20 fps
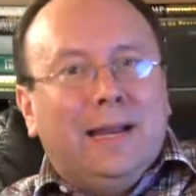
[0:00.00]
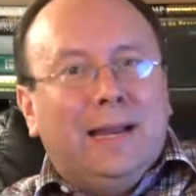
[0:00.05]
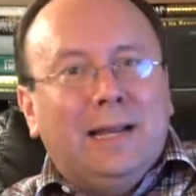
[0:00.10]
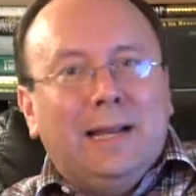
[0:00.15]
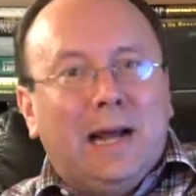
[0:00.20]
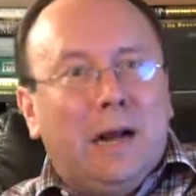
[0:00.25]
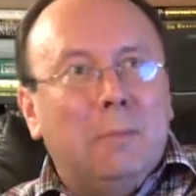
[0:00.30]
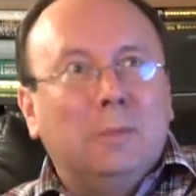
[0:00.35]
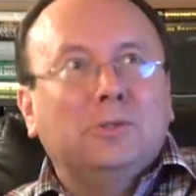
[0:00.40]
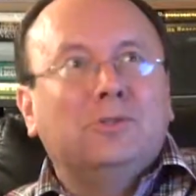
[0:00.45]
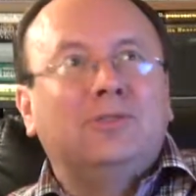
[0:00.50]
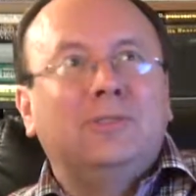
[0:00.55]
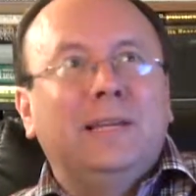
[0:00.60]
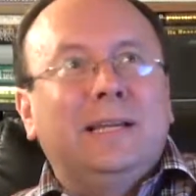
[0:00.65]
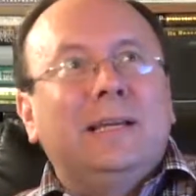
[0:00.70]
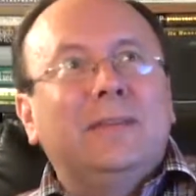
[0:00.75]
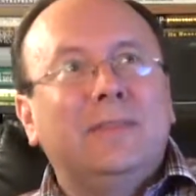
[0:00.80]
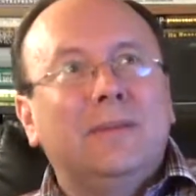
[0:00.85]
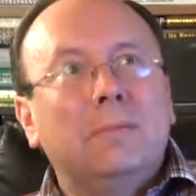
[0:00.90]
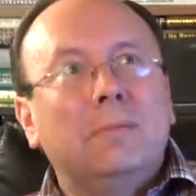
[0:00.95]
I almost
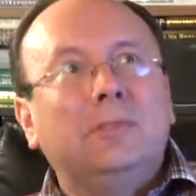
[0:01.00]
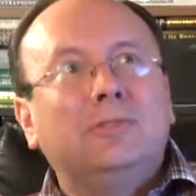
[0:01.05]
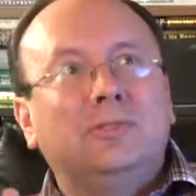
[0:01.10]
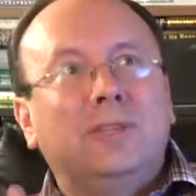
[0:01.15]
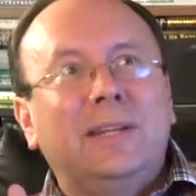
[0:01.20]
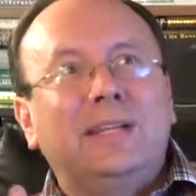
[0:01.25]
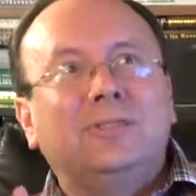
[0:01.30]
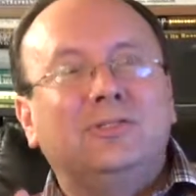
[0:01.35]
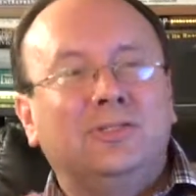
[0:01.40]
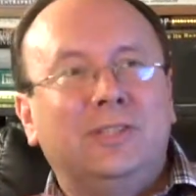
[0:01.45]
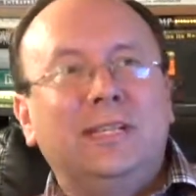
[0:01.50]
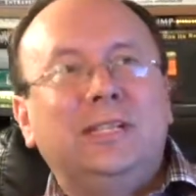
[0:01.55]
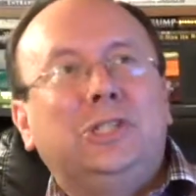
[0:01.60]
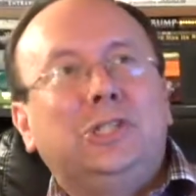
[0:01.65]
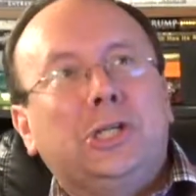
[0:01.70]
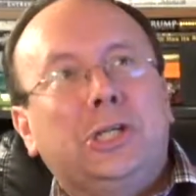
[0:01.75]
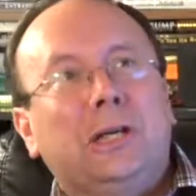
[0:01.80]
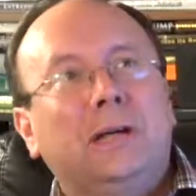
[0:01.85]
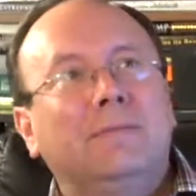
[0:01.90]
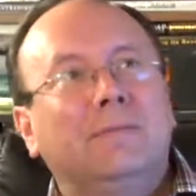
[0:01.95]
think of them as an
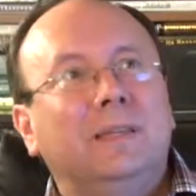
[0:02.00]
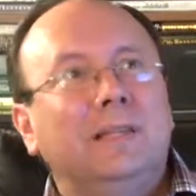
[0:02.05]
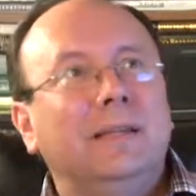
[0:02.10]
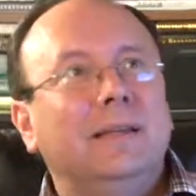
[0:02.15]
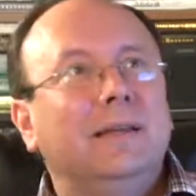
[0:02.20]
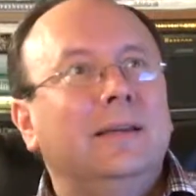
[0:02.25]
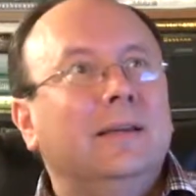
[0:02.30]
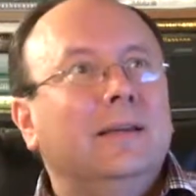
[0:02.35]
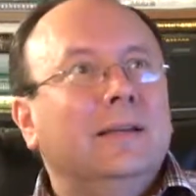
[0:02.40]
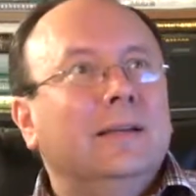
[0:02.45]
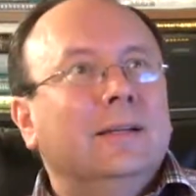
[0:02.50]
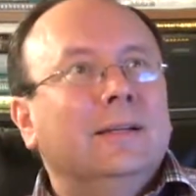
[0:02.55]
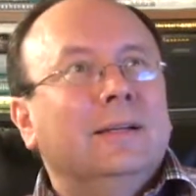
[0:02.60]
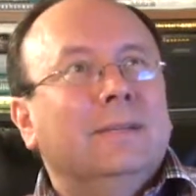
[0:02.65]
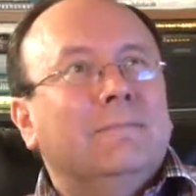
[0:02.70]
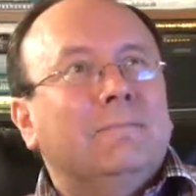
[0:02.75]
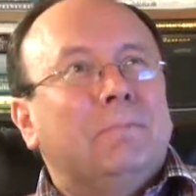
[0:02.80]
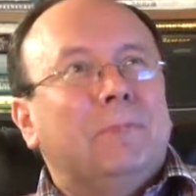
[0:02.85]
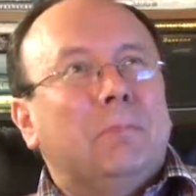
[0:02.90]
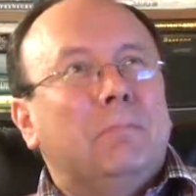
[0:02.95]
extension of the
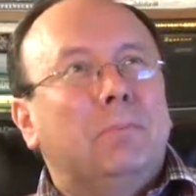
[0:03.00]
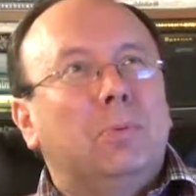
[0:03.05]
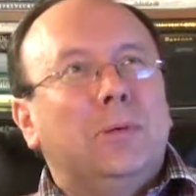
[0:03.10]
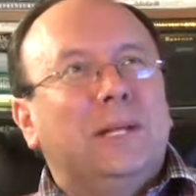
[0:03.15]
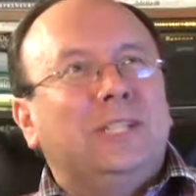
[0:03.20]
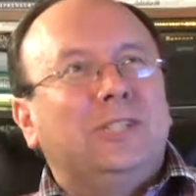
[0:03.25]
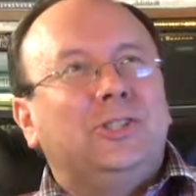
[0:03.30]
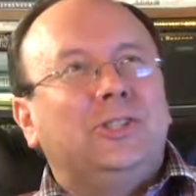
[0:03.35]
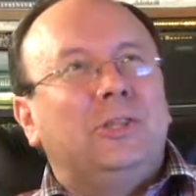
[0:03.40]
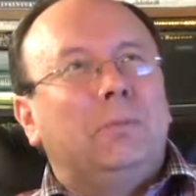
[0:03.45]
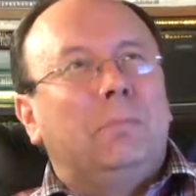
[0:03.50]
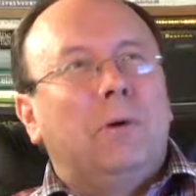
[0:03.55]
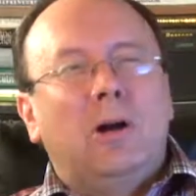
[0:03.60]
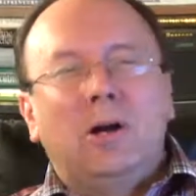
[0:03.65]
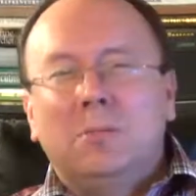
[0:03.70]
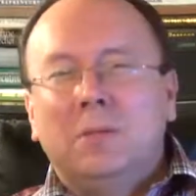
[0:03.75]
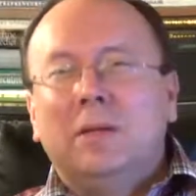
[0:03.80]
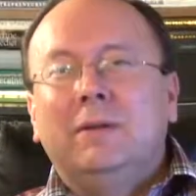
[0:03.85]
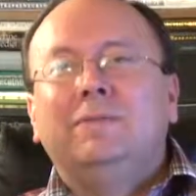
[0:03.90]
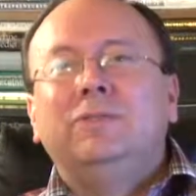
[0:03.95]
British
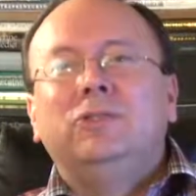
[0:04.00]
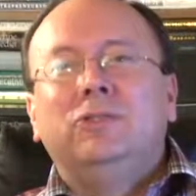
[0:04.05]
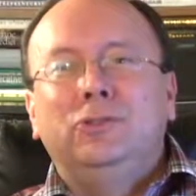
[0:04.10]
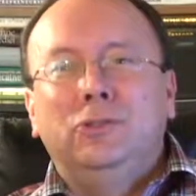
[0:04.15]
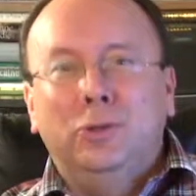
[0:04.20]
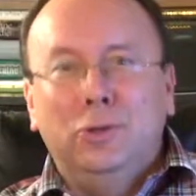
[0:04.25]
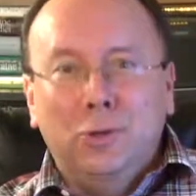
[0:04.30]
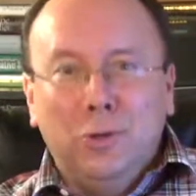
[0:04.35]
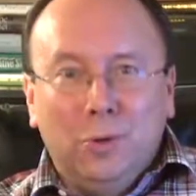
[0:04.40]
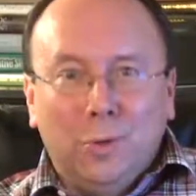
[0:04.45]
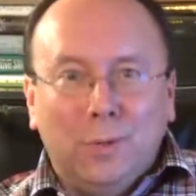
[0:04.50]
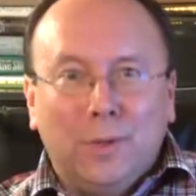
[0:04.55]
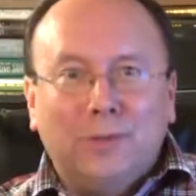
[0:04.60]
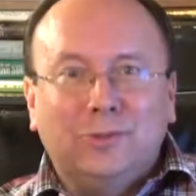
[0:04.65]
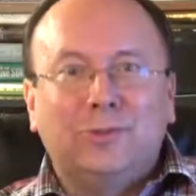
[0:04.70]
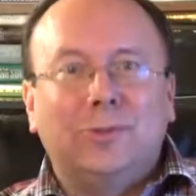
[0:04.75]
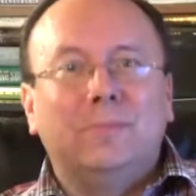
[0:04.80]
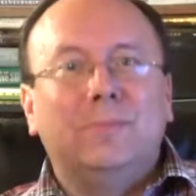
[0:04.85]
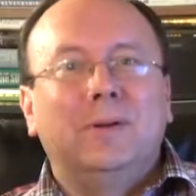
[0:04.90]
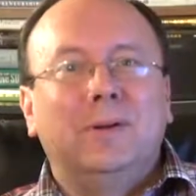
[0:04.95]
Department of
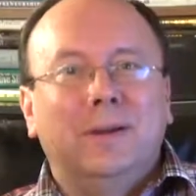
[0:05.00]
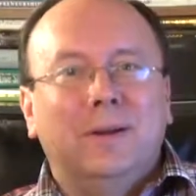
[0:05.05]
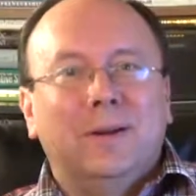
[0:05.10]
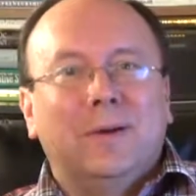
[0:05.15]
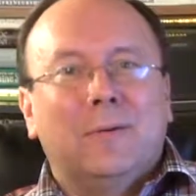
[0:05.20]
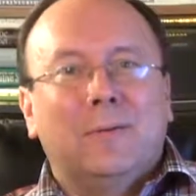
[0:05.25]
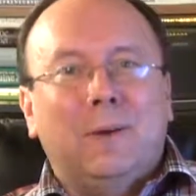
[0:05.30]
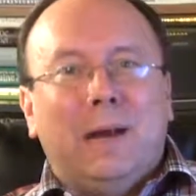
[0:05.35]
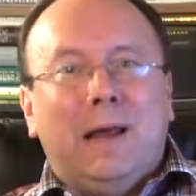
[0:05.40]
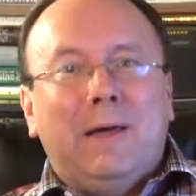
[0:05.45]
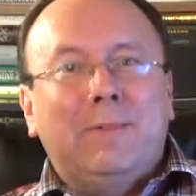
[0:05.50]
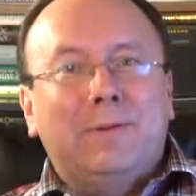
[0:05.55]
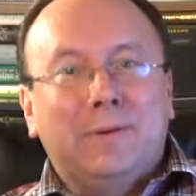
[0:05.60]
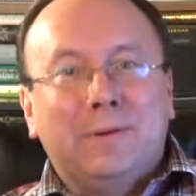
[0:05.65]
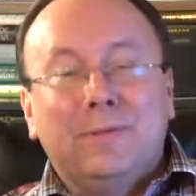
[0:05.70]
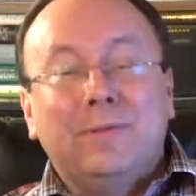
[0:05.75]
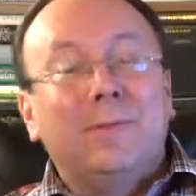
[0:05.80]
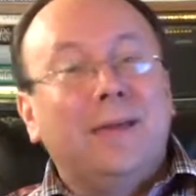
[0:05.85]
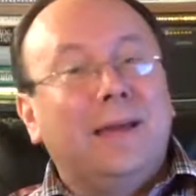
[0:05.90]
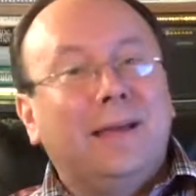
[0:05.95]
Tourism
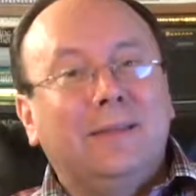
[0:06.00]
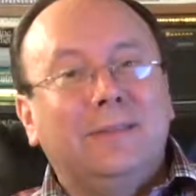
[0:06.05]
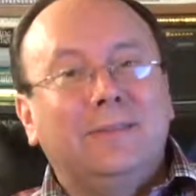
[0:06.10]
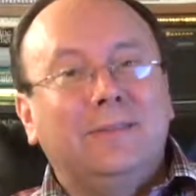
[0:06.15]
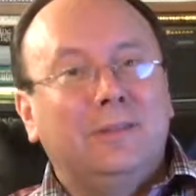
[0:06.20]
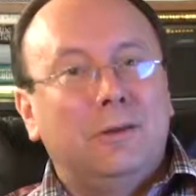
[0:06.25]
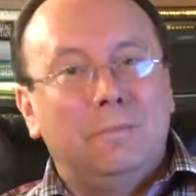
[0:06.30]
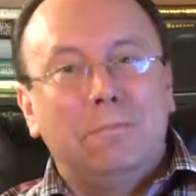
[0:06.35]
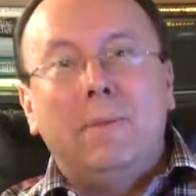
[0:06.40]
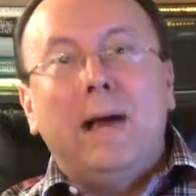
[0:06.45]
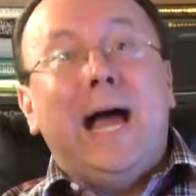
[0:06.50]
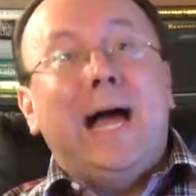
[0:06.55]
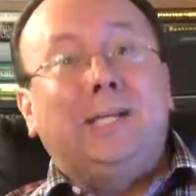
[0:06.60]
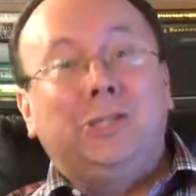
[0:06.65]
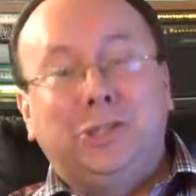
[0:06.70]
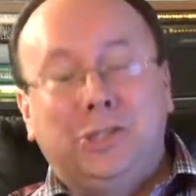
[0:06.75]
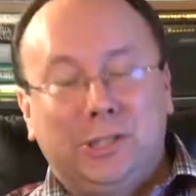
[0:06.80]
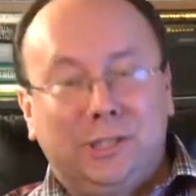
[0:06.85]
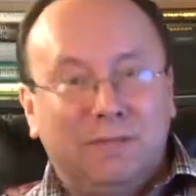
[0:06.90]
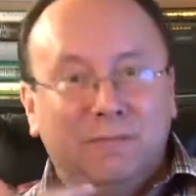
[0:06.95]
rather than the
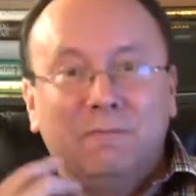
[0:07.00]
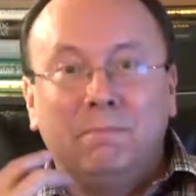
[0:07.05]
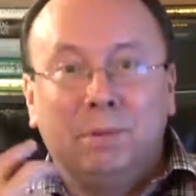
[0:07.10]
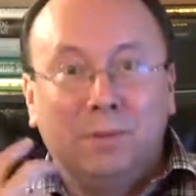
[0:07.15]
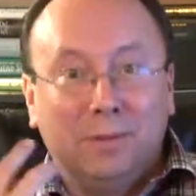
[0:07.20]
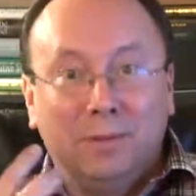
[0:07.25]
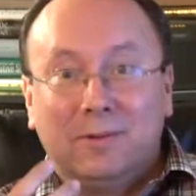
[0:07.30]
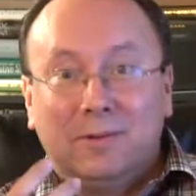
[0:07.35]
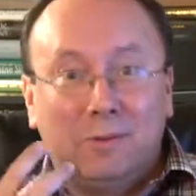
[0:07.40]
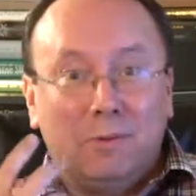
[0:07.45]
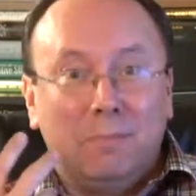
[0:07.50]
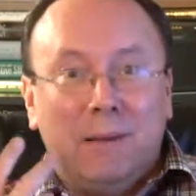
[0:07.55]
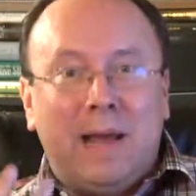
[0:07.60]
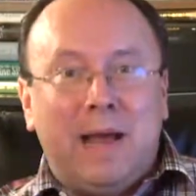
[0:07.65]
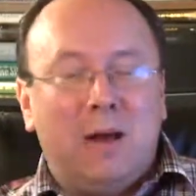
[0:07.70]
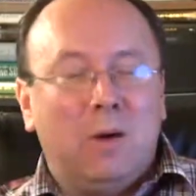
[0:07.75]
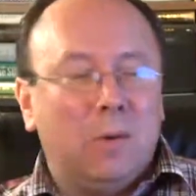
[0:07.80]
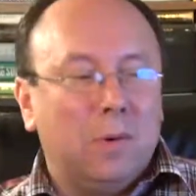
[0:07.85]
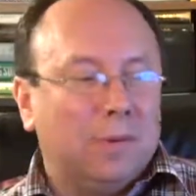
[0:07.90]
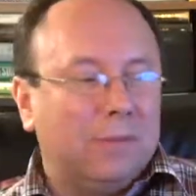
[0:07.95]
bastion of political
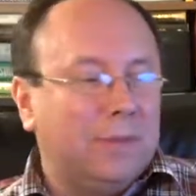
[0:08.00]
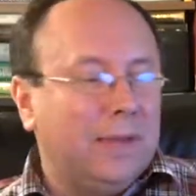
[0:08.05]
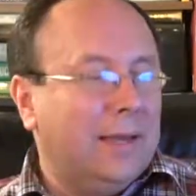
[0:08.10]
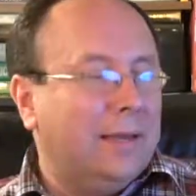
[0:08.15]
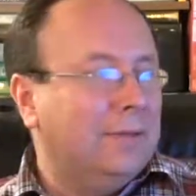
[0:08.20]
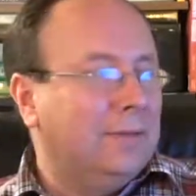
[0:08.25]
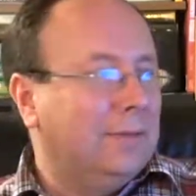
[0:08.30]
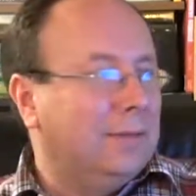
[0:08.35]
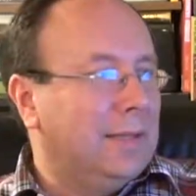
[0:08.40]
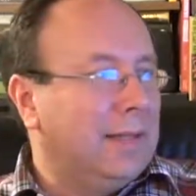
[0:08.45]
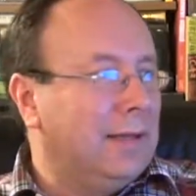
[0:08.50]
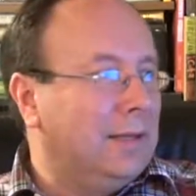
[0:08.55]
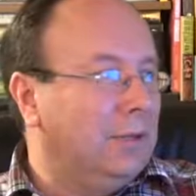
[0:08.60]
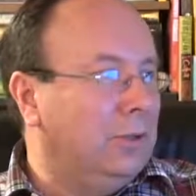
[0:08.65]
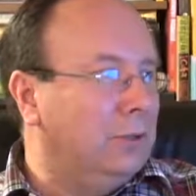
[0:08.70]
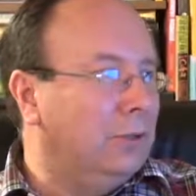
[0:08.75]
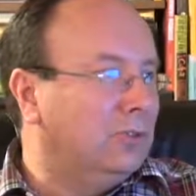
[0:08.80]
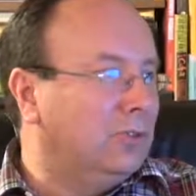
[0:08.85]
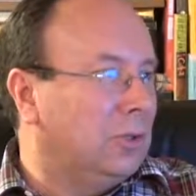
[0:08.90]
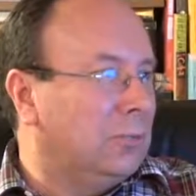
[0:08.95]
power that it
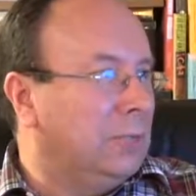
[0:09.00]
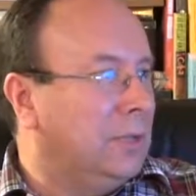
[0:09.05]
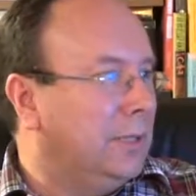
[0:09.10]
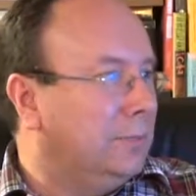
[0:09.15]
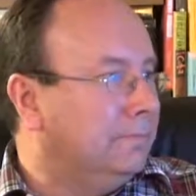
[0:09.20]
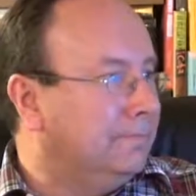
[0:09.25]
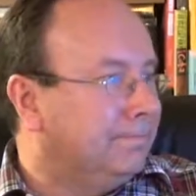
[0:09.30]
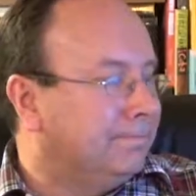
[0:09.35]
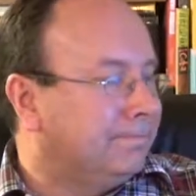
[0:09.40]
used to be.